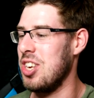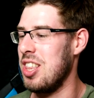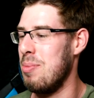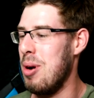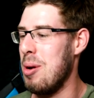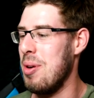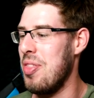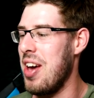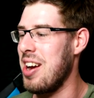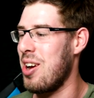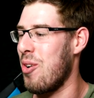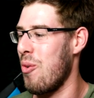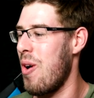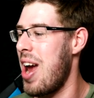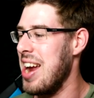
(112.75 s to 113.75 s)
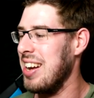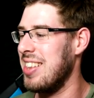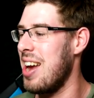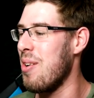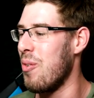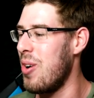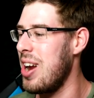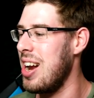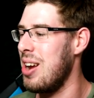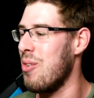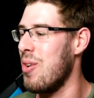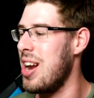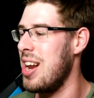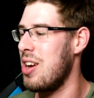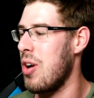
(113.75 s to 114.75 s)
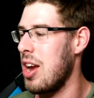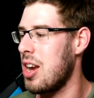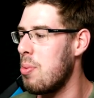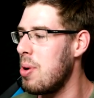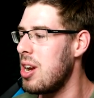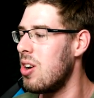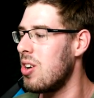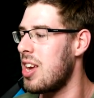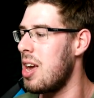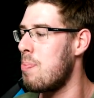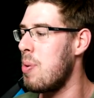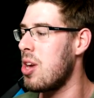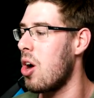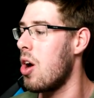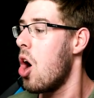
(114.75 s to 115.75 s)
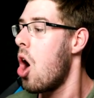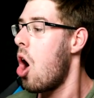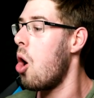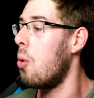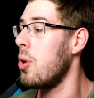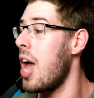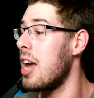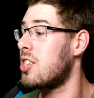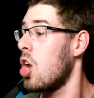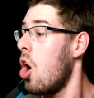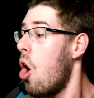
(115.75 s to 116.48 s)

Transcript: at the moment. They're great. They're really, really great. Can we not keep it going? Oh, yes.